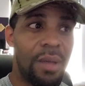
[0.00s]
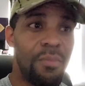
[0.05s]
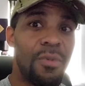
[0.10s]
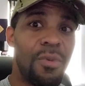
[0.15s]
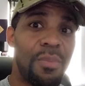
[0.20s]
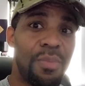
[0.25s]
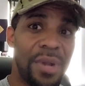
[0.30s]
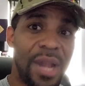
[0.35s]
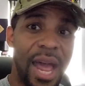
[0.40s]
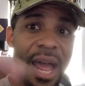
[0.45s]

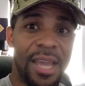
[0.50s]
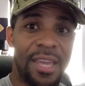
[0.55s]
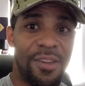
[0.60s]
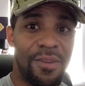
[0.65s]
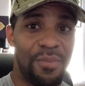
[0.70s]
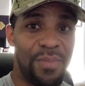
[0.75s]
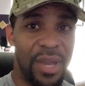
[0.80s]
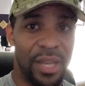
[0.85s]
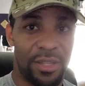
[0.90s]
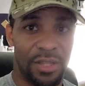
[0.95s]
I'm gonna
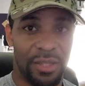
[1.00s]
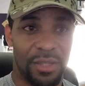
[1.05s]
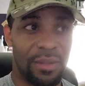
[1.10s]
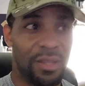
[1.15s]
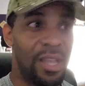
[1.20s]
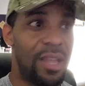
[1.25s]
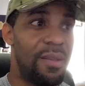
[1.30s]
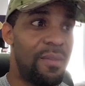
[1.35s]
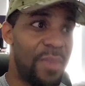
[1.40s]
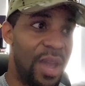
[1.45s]
block you bitches.
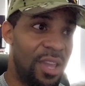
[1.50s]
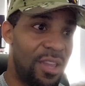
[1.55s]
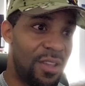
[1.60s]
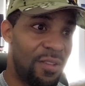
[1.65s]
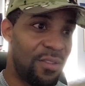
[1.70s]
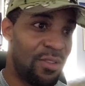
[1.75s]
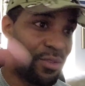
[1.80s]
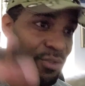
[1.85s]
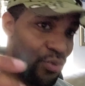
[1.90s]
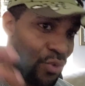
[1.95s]
And you make
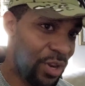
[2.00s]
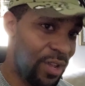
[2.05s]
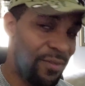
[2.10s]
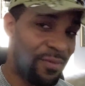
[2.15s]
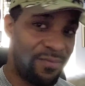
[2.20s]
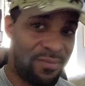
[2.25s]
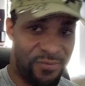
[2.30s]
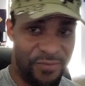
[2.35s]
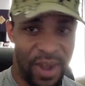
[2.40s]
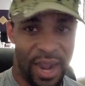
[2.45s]
your 20